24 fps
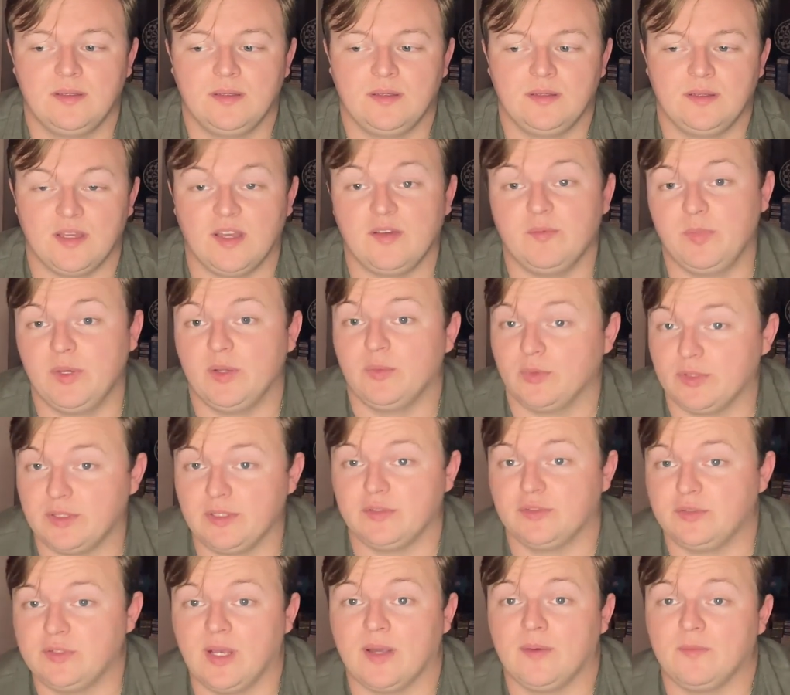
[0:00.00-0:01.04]
I've been with this
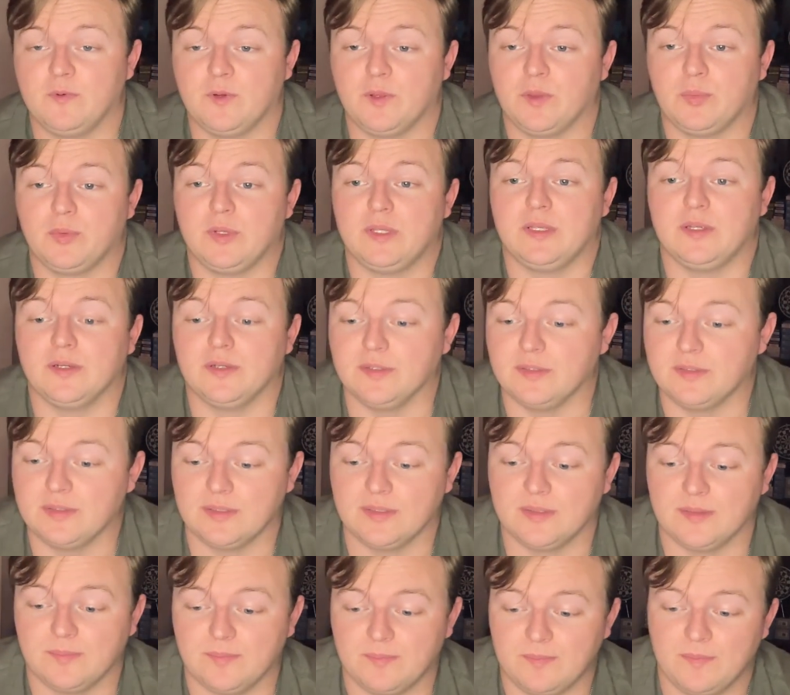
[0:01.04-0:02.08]
job for three years,
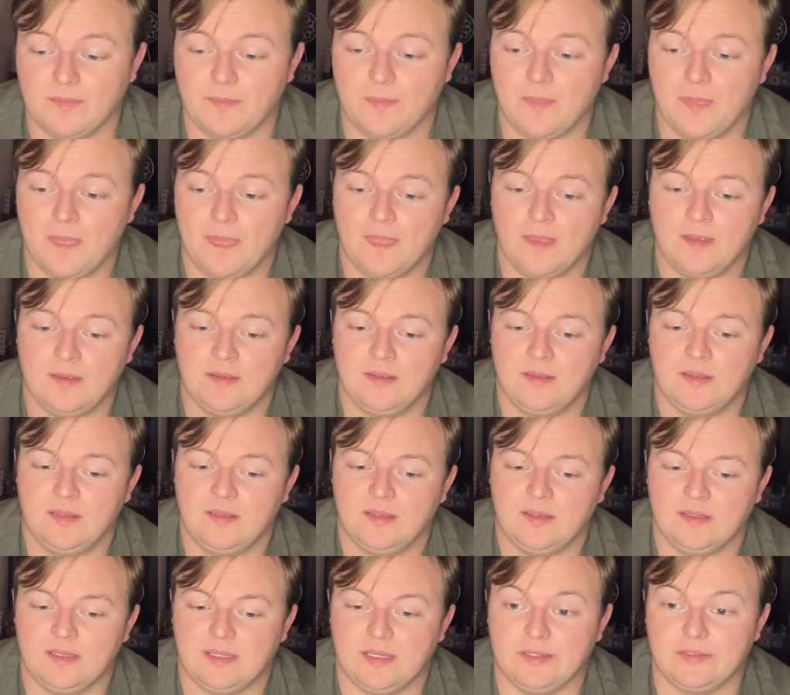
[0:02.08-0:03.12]
um,
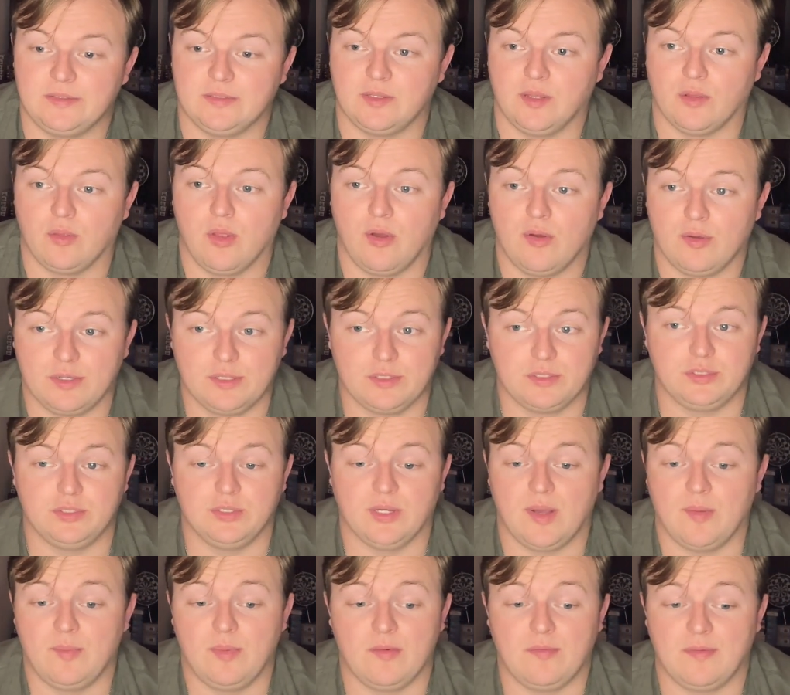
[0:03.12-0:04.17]
it's the longest
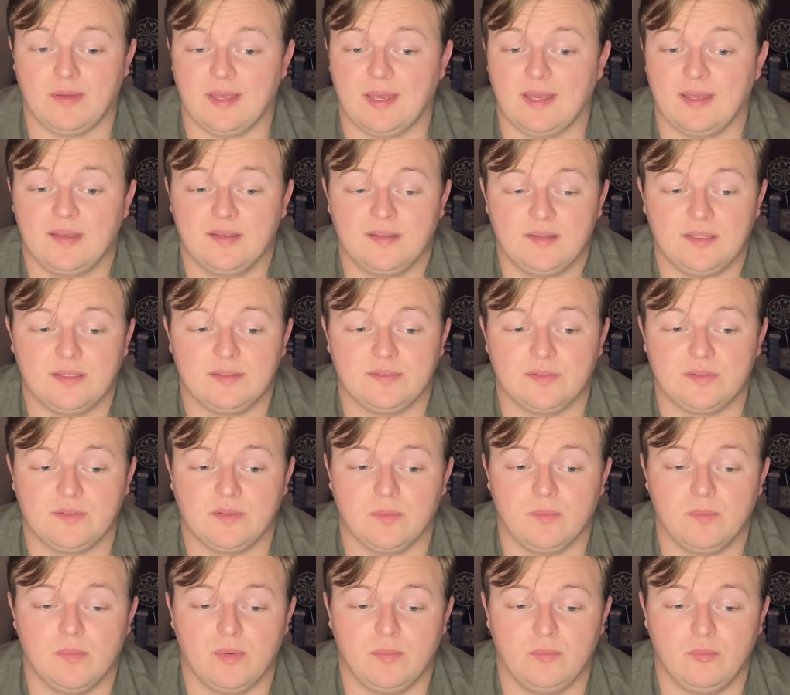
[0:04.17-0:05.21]
job I've had. It's the
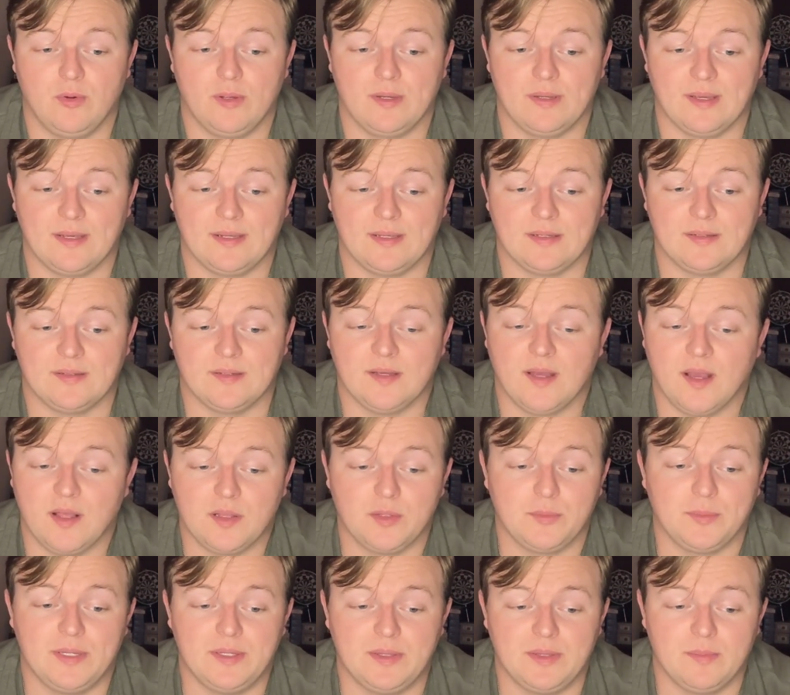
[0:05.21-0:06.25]
mo one I can
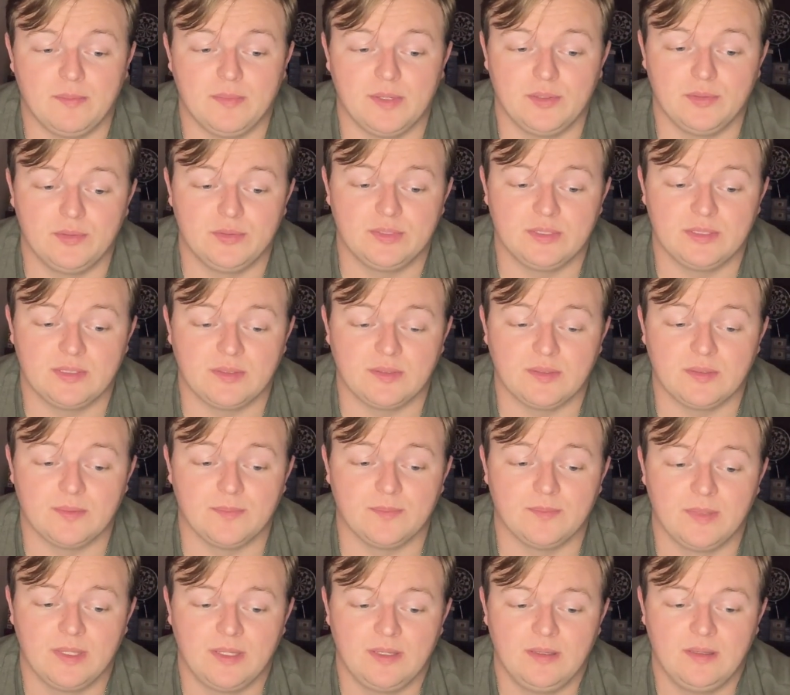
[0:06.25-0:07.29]
tolerate the most, um,
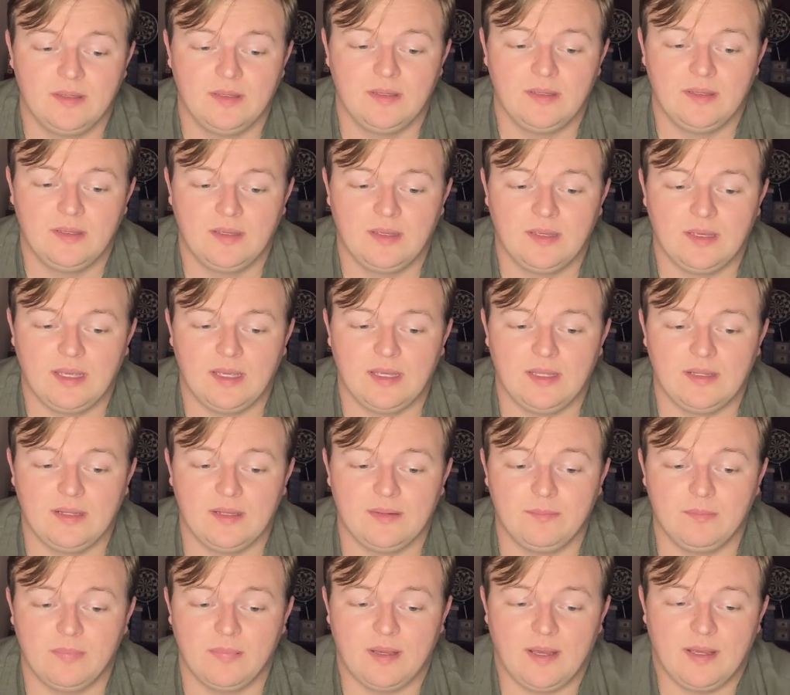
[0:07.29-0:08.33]
and I,
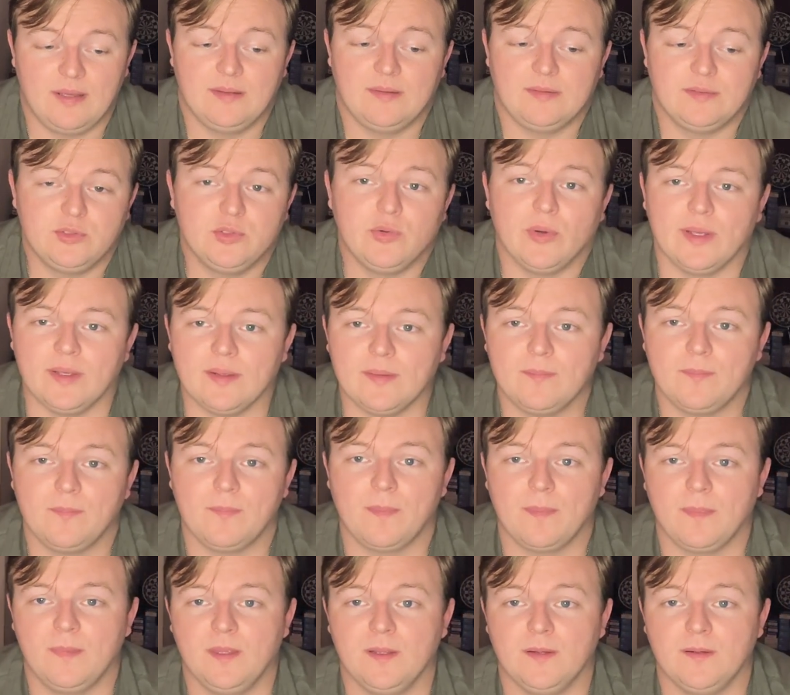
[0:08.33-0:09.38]
I enjoy it,
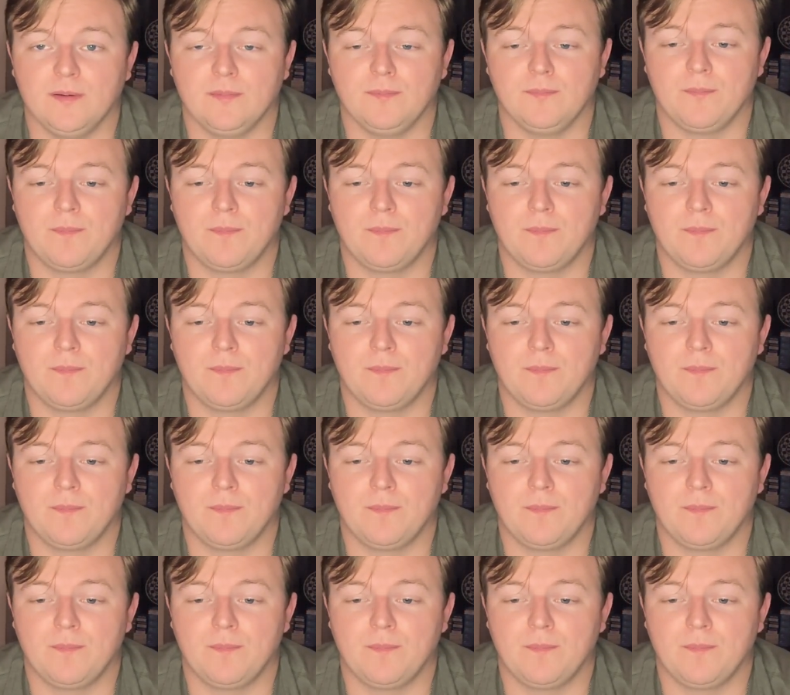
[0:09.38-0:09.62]
you know.